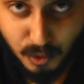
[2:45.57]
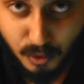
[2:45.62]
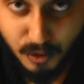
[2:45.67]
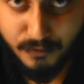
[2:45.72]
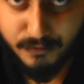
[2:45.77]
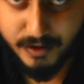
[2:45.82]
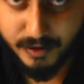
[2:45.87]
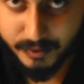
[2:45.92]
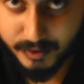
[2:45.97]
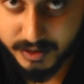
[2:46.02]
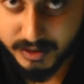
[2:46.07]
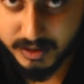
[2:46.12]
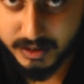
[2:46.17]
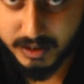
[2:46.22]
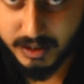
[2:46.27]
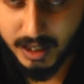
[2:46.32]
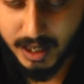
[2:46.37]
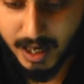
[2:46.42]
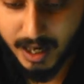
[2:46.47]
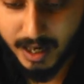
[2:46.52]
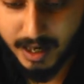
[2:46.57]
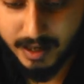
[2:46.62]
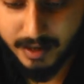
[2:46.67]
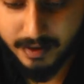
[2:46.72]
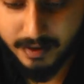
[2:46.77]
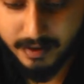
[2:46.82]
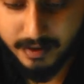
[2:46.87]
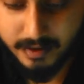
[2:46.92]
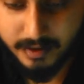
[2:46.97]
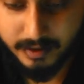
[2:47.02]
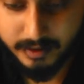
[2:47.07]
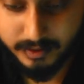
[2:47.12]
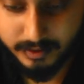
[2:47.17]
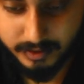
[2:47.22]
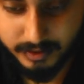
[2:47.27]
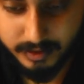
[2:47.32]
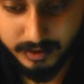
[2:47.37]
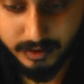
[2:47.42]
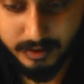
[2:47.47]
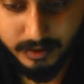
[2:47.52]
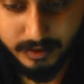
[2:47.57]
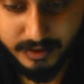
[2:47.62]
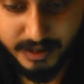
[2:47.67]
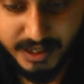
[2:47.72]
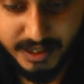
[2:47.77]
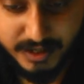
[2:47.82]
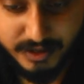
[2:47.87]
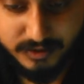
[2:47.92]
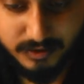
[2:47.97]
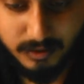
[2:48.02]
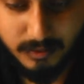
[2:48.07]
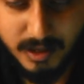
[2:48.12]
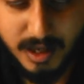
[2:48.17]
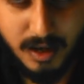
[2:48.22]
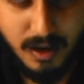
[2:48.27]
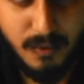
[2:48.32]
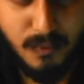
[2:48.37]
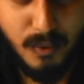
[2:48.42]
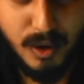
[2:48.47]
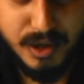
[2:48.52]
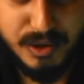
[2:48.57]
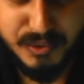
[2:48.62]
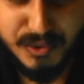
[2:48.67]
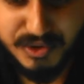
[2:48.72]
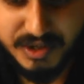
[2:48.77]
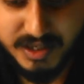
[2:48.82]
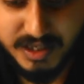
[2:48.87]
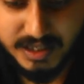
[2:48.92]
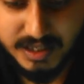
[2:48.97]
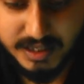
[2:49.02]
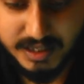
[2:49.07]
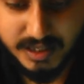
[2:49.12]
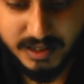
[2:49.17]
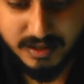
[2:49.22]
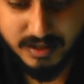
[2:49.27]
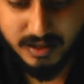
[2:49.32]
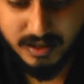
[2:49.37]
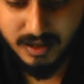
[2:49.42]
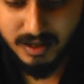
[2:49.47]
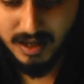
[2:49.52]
lower frequency and the radius will be around 120 degrees.